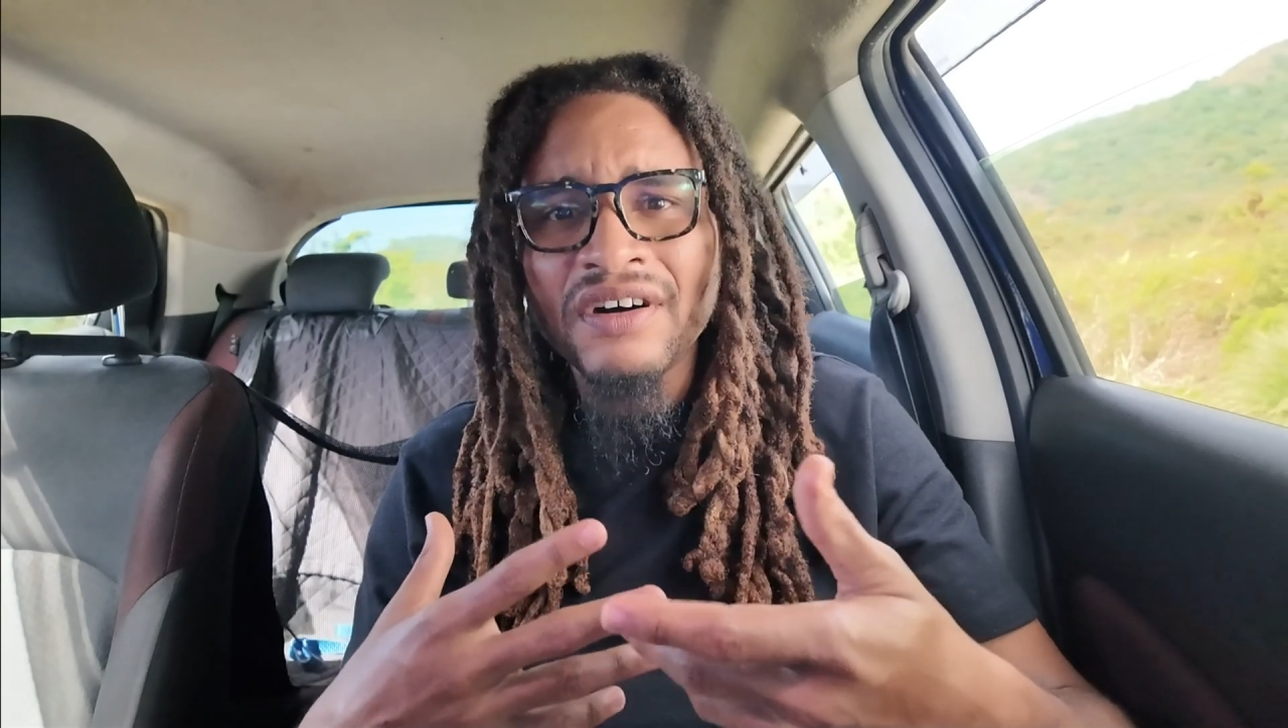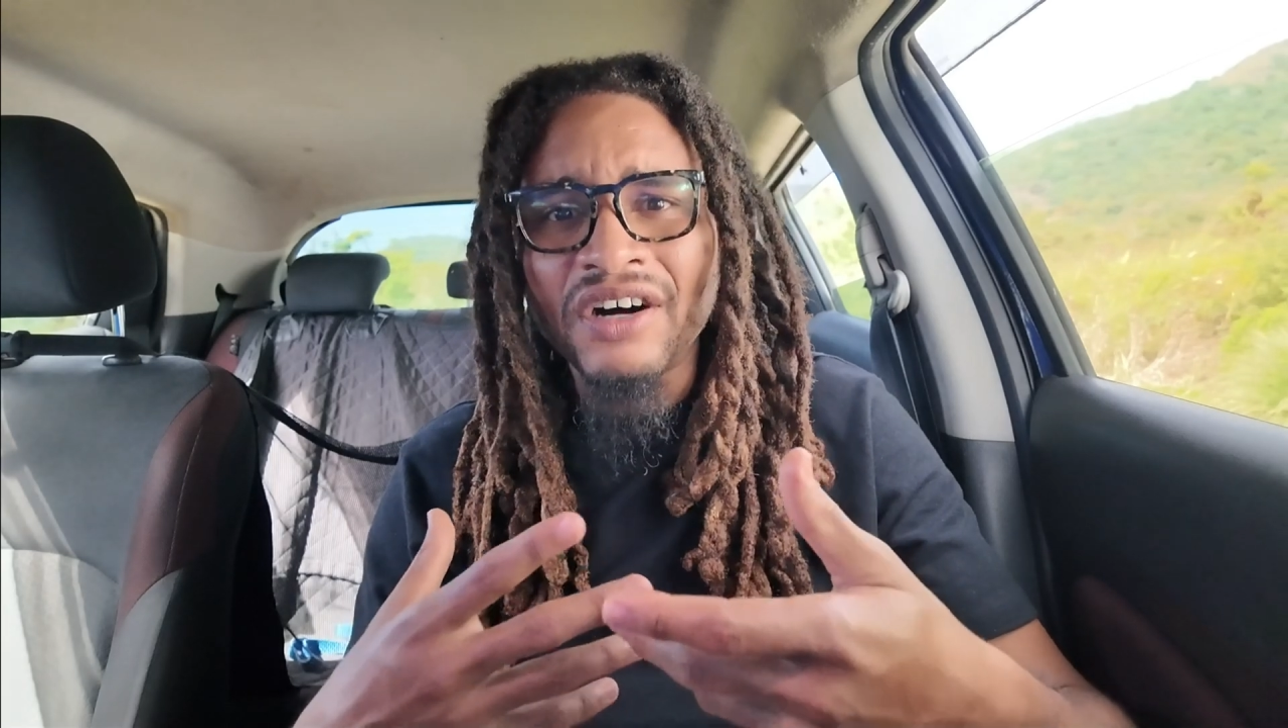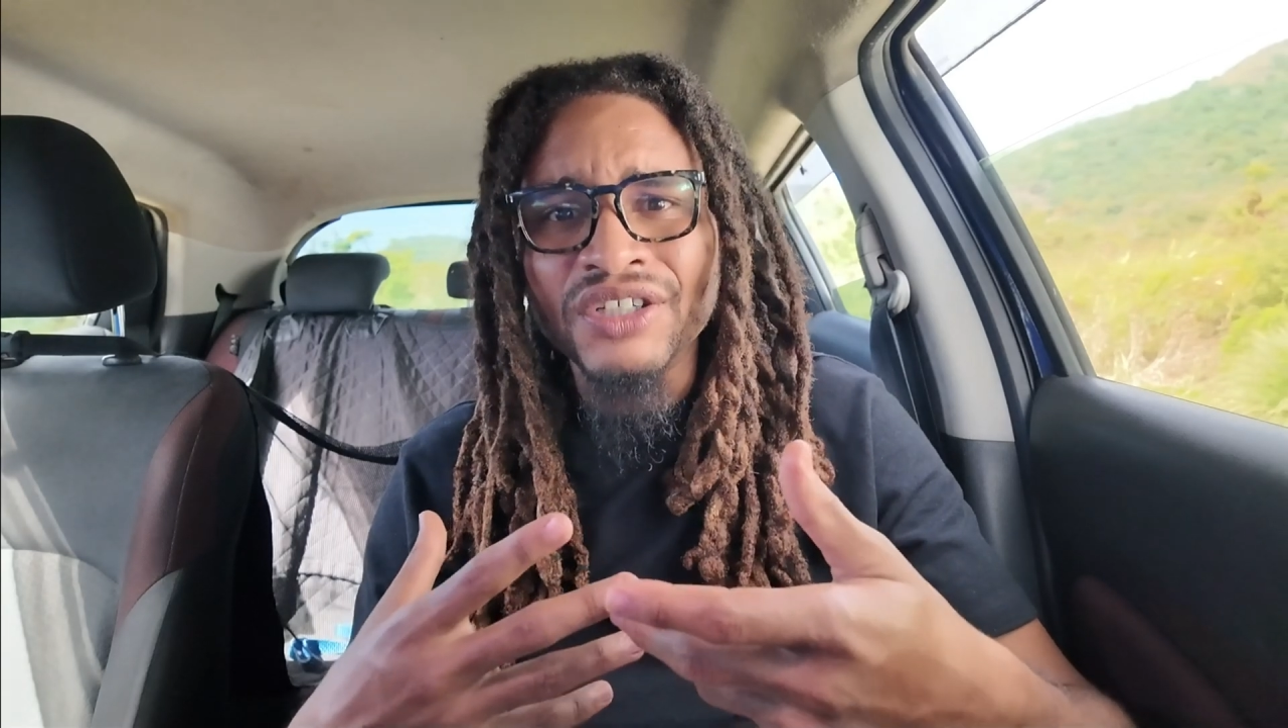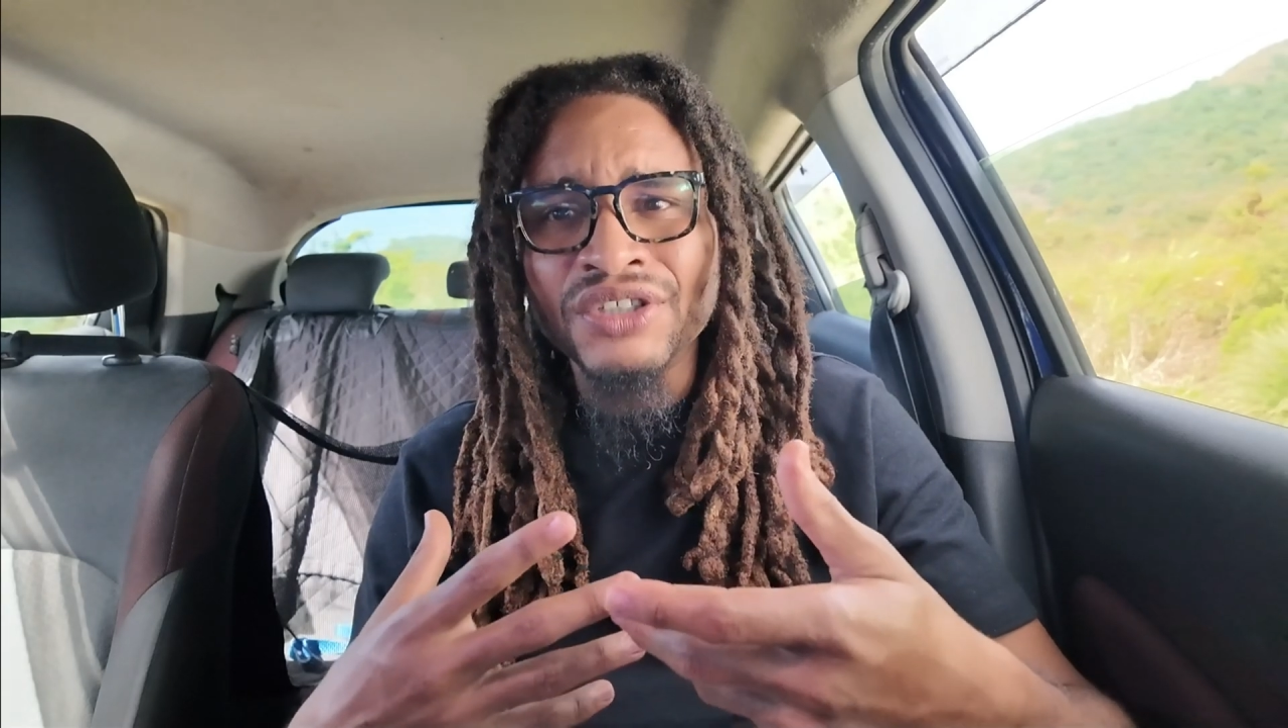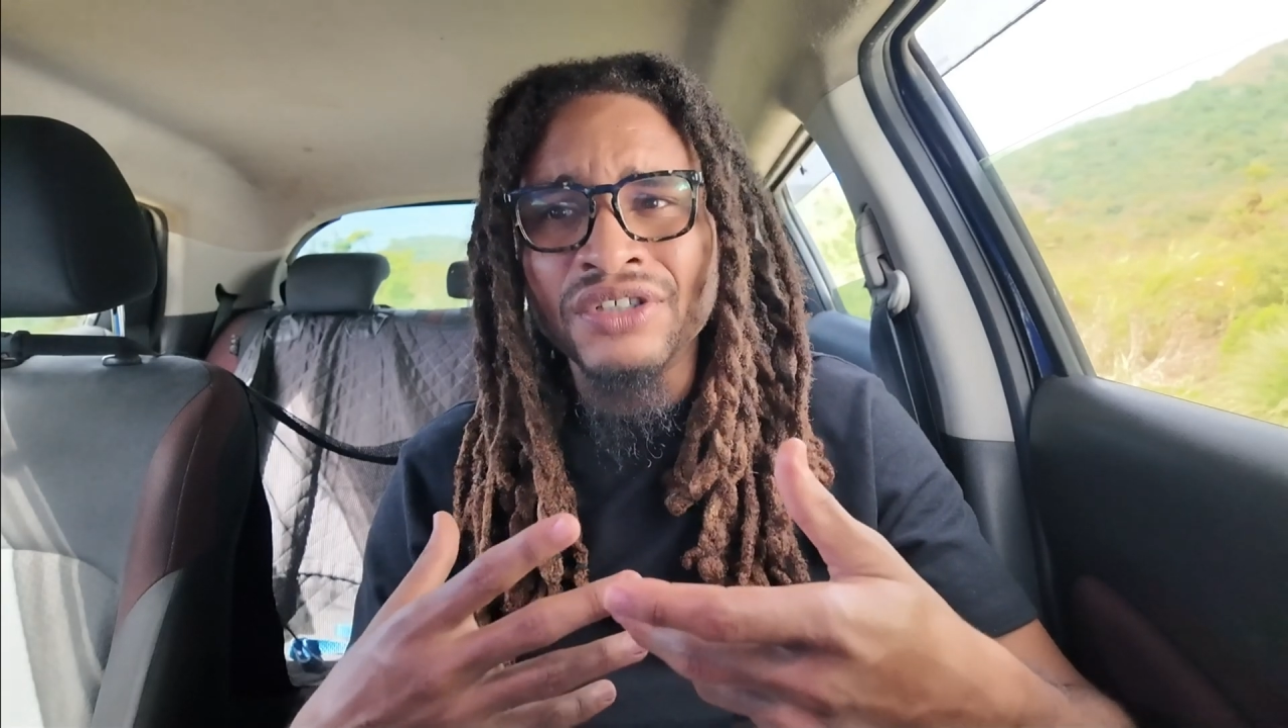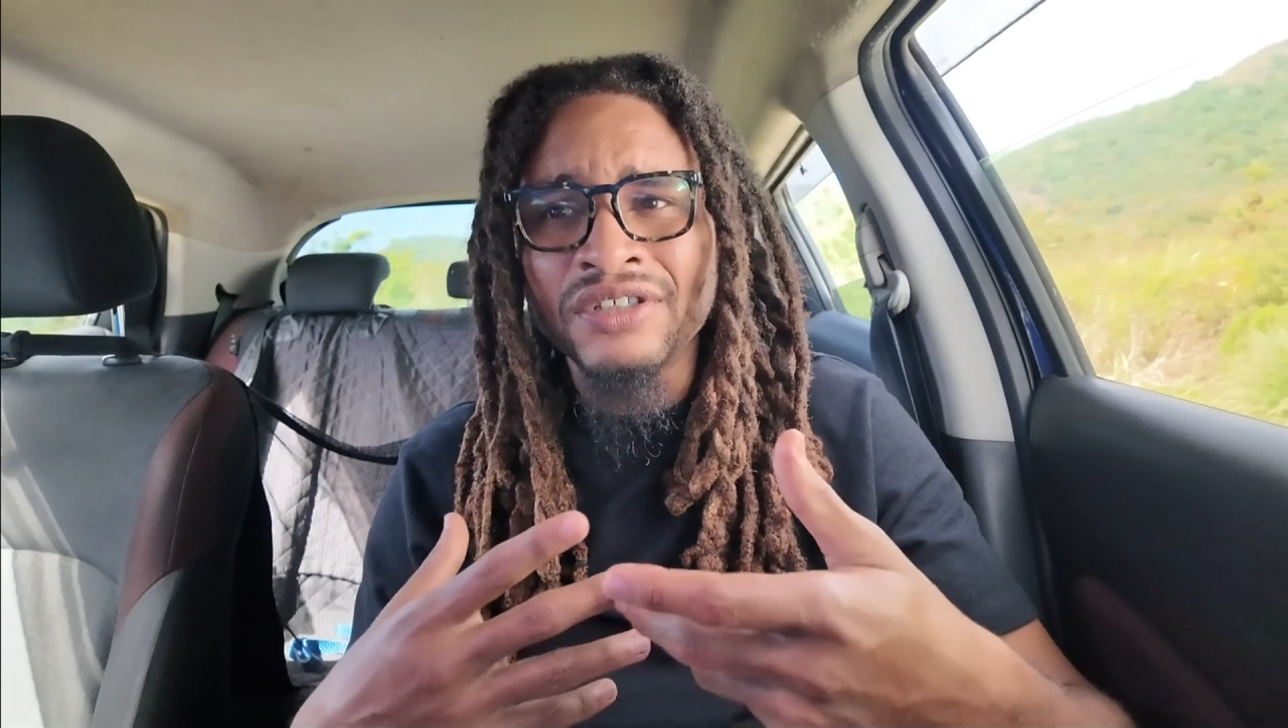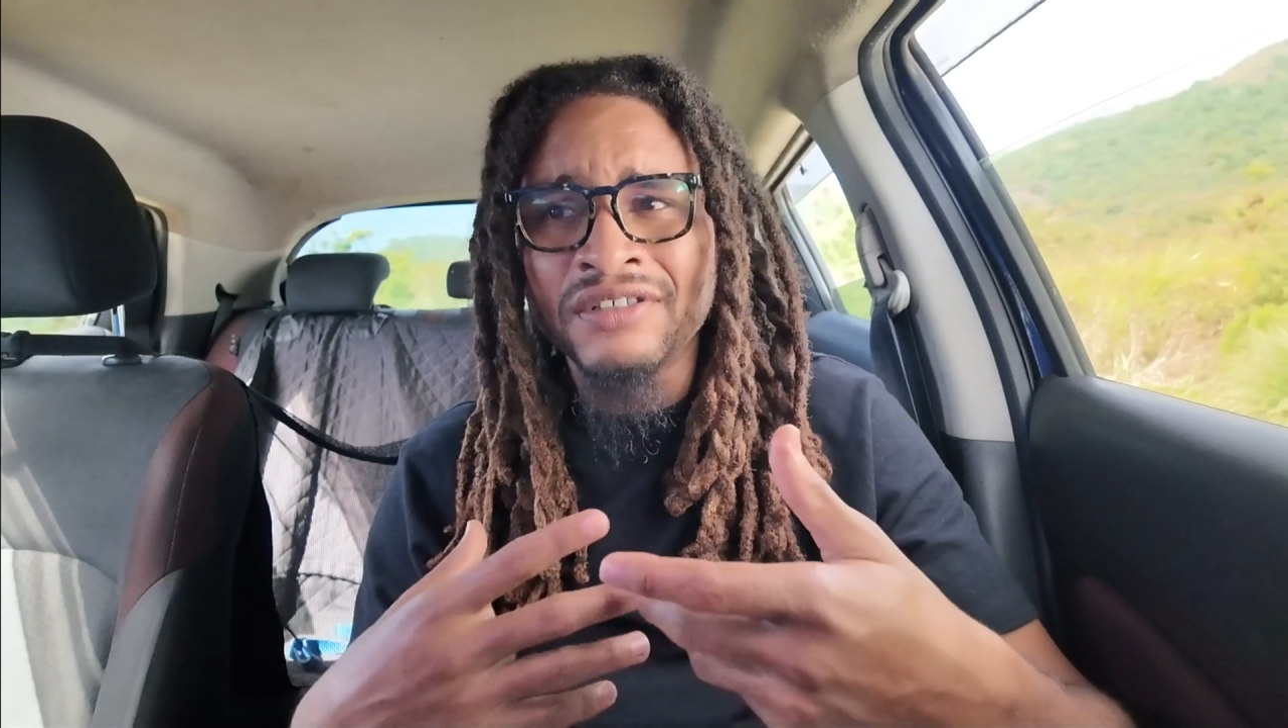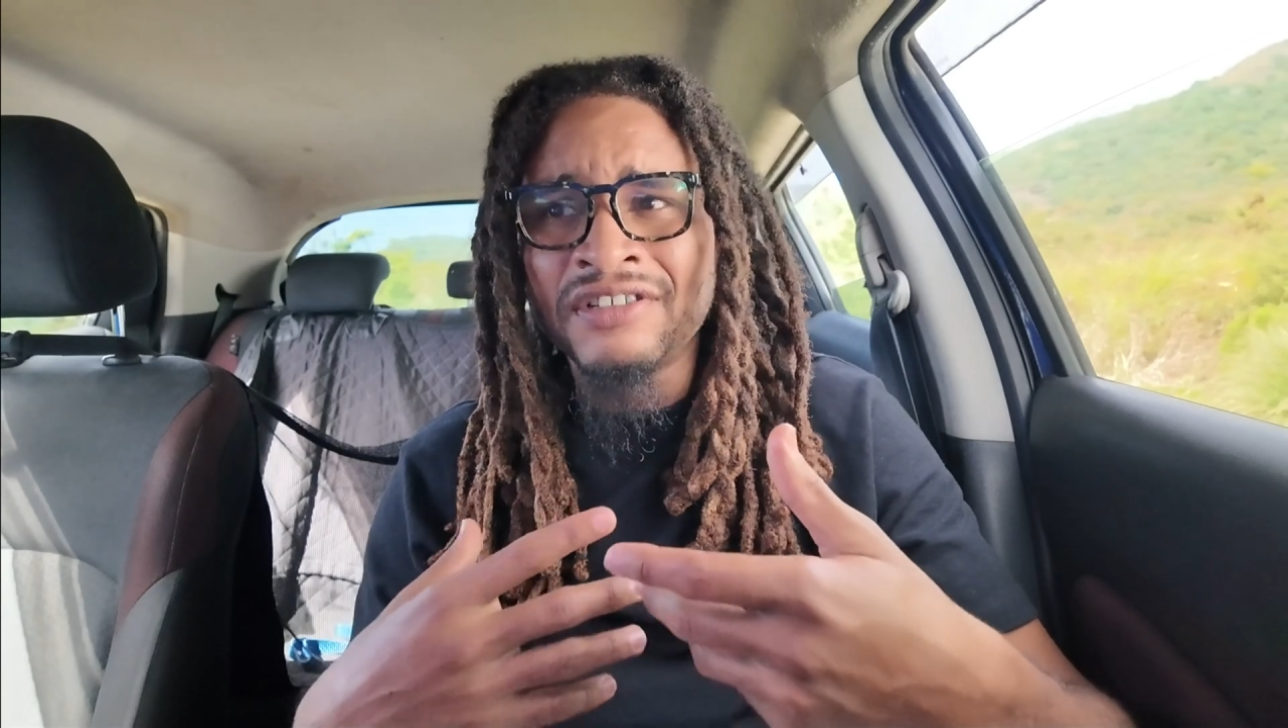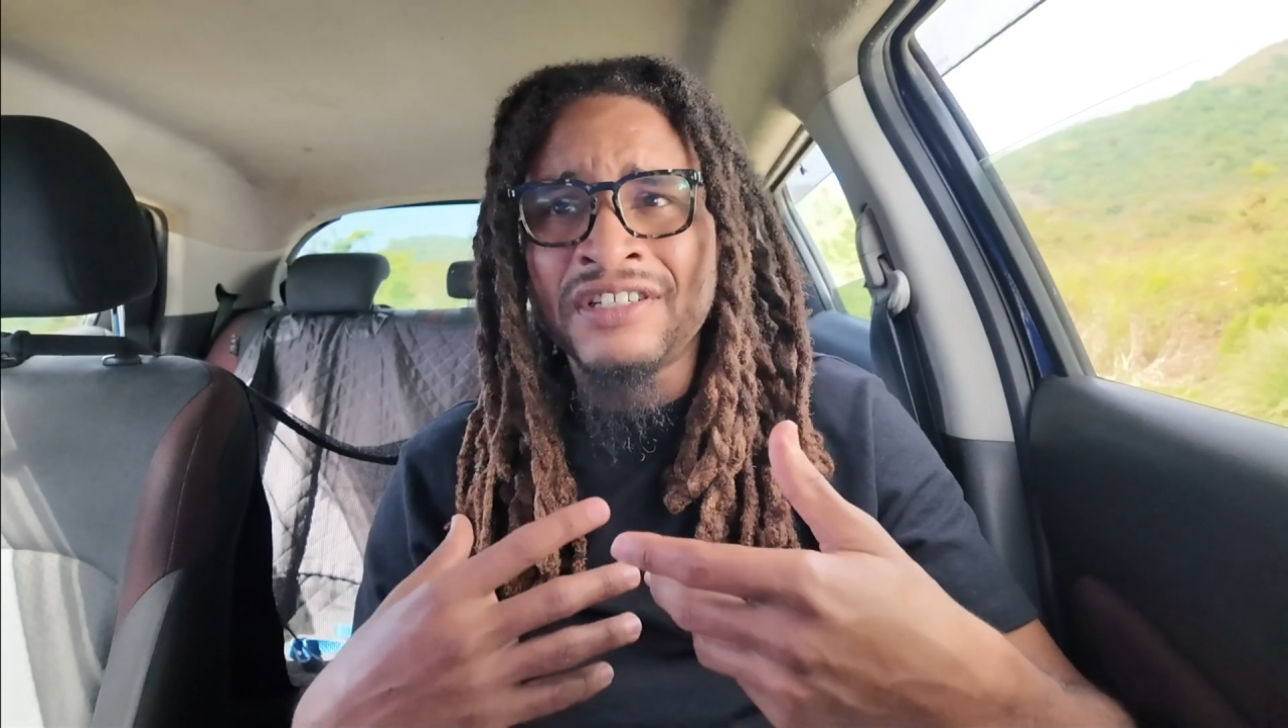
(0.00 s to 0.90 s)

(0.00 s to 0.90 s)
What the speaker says: under